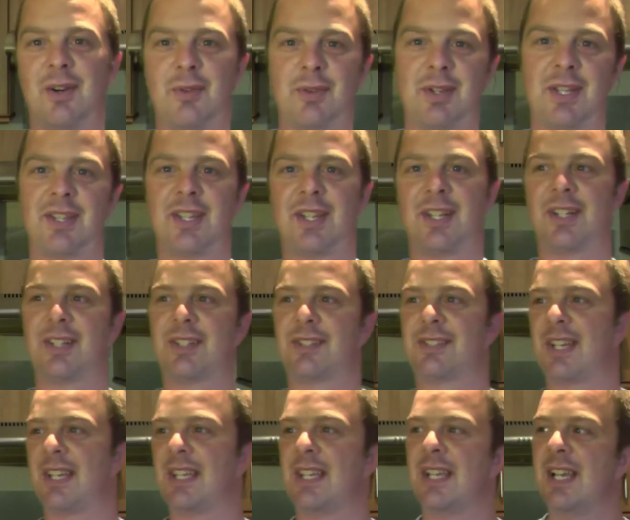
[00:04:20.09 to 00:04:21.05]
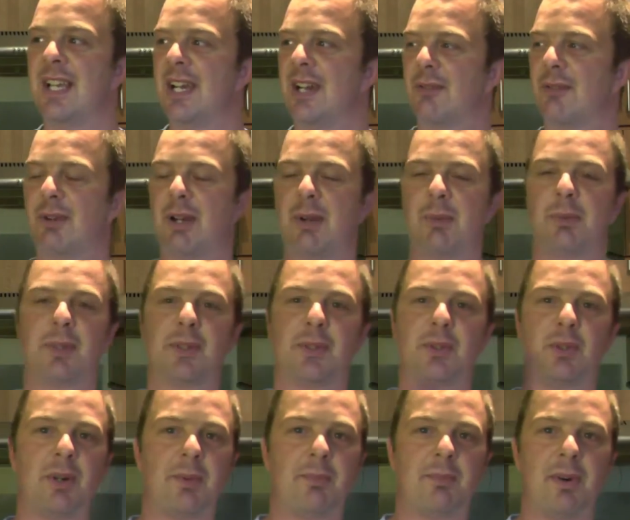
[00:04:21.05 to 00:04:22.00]
Okay, they're going to say, right, we'll
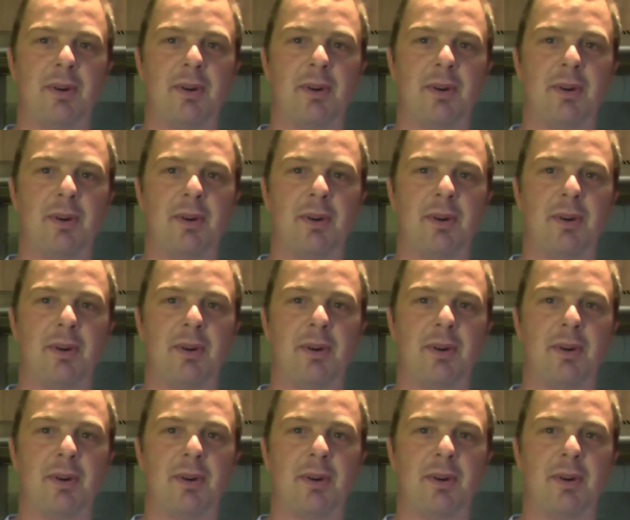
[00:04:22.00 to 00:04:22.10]
do an